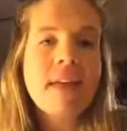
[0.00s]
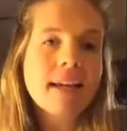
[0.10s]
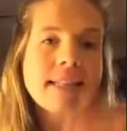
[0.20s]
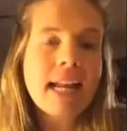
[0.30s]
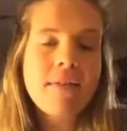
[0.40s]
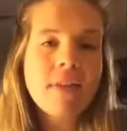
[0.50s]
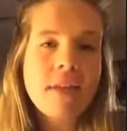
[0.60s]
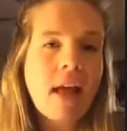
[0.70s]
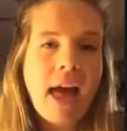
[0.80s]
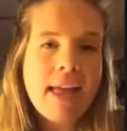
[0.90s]
because
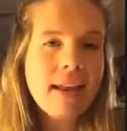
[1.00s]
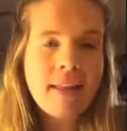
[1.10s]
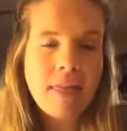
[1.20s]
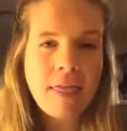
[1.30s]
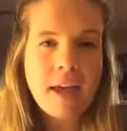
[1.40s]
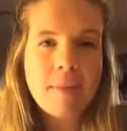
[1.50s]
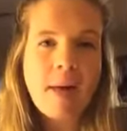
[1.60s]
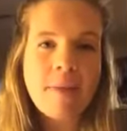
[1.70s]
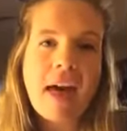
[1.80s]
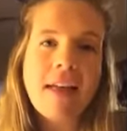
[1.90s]
I didn't think
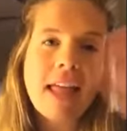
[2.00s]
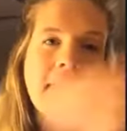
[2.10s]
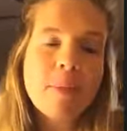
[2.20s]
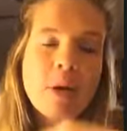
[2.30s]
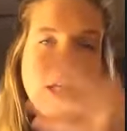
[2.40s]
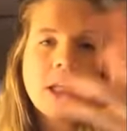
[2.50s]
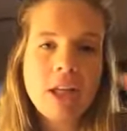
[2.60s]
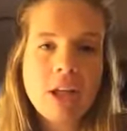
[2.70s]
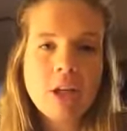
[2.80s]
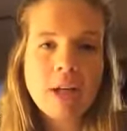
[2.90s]
about that. Like putting
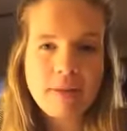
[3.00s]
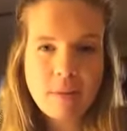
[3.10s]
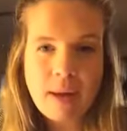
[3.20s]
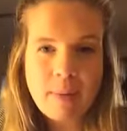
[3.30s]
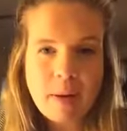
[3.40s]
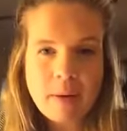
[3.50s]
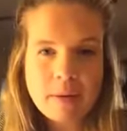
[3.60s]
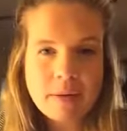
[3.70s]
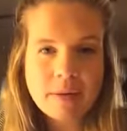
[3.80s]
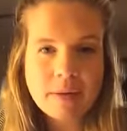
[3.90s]
your giveaway
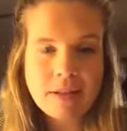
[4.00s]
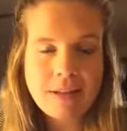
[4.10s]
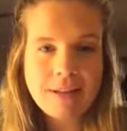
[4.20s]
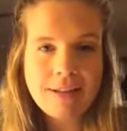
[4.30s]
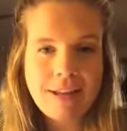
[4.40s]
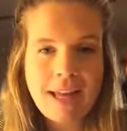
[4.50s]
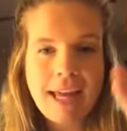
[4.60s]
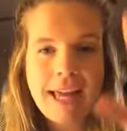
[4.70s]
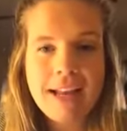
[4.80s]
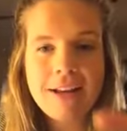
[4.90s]
post
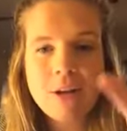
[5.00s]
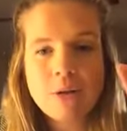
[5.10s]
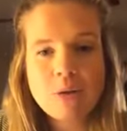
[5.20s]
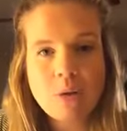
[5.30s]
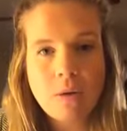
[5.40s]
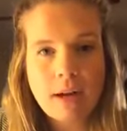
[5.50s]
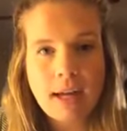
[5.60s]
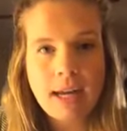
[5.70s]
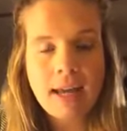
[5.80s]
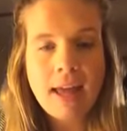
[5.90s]
in your
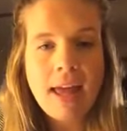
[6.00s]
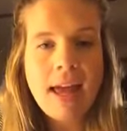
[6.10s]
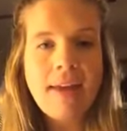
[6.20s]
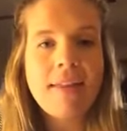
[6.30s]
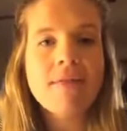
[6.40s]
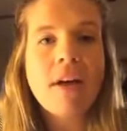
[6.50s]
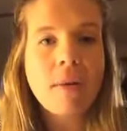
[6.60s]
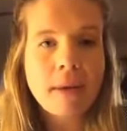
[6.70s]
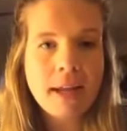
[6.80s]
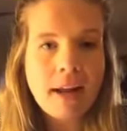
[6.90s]
story and then
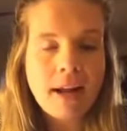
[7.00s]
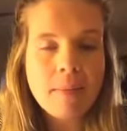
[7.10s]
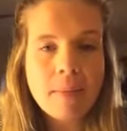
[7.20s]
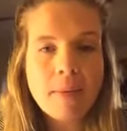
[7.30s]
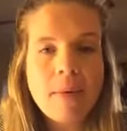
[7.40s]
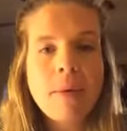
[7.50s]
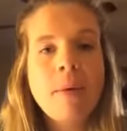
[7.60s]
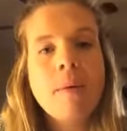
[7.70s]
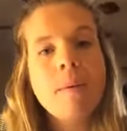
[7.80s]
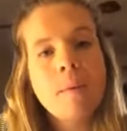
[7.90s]
following it up
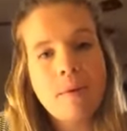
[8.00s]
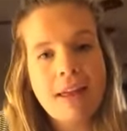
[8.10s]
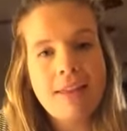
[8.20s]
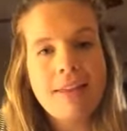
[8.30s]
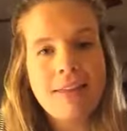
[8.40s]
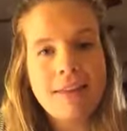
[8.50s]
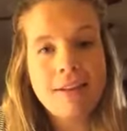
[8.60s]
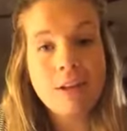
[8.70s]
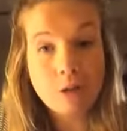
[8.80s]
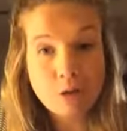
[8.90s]
with
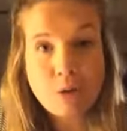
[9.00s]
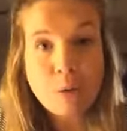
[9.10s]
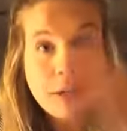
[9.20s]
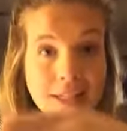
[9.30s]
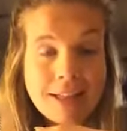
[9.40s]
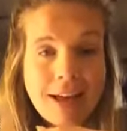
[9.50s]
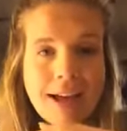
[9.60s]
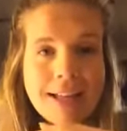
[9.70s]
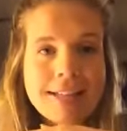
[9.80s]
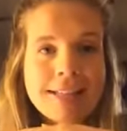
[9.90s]
your story
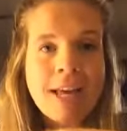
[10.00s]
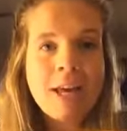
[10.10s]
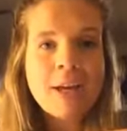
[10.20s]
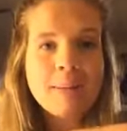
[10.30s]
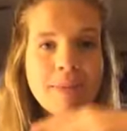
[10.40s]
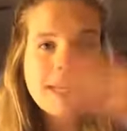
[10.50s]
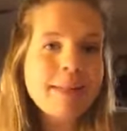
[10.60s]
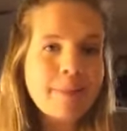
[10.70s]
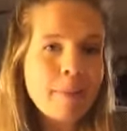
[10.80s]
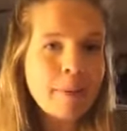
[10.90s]
slides because
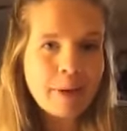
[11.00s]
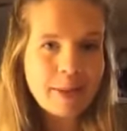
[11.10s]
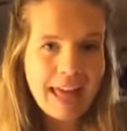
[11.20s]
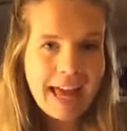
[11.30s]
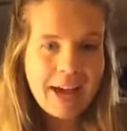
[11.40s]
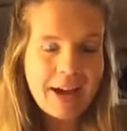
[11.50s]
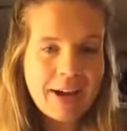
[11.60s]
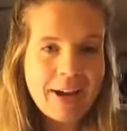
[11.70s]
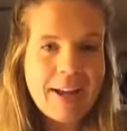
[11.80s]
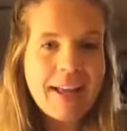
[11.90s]
people are
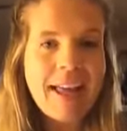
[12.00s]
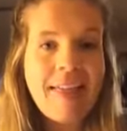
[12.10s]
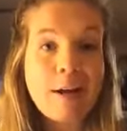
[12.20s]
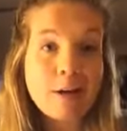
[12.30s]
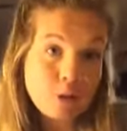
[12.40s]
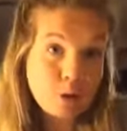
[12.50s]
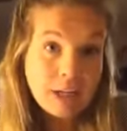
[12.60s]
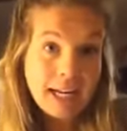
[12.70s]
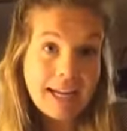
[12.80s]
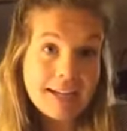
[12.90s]
there and they're
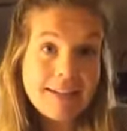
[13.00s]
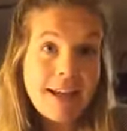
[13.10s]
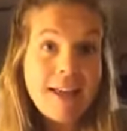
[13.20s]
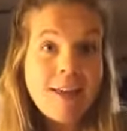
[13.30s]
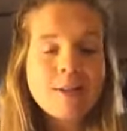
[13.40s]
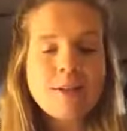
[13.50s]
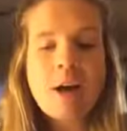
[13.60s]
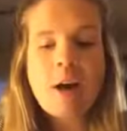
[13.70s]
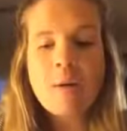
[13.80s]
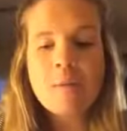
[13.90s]
intrigued.
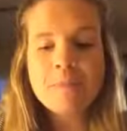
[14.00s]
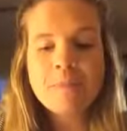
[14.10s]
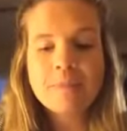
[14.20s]
So